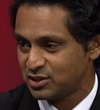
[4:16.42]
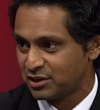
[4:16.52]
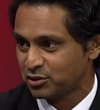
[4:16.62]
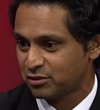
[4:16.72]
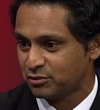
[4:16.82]

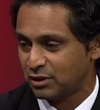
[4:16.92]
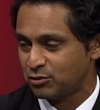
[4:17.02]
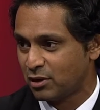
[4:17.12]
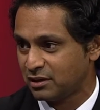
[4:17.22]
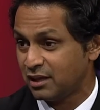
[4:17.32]
senator and, and
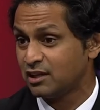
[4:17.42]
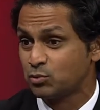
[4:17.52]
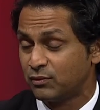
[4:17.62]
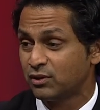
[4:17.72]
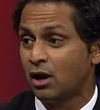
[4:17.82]
Rodney Ellis.
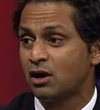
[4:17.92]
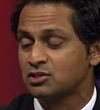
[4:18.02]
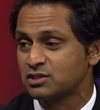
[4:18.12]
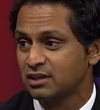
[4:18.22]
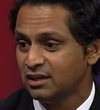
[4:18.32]
We've
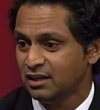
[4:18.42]
lost.